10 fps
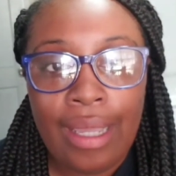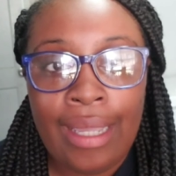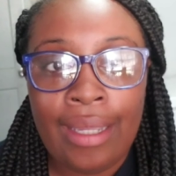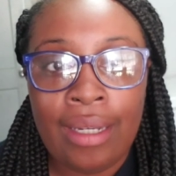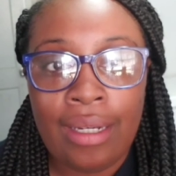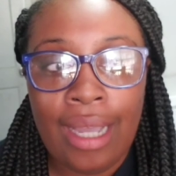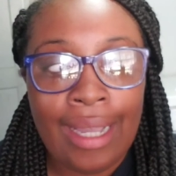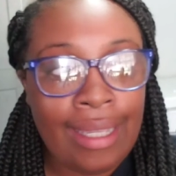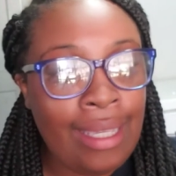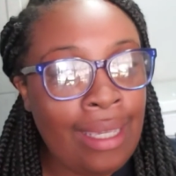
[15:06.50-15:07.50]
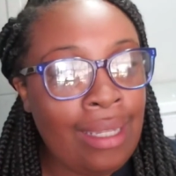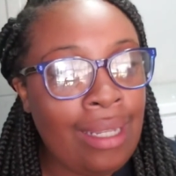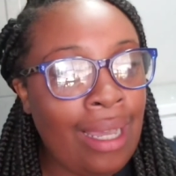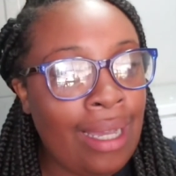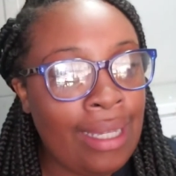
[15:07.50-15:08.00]
And I can't
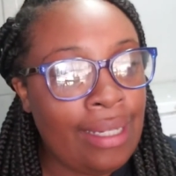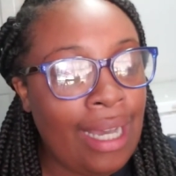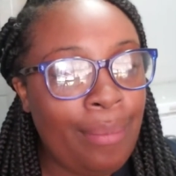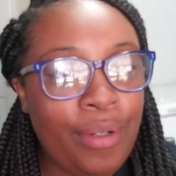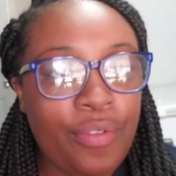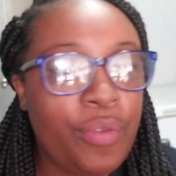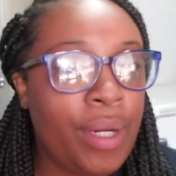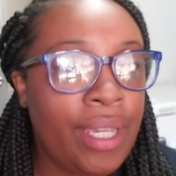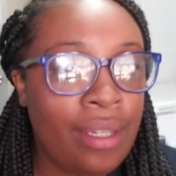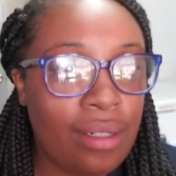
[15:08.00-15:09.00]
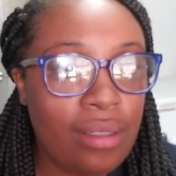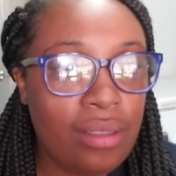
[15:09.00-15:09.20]
lie, I'm afraid.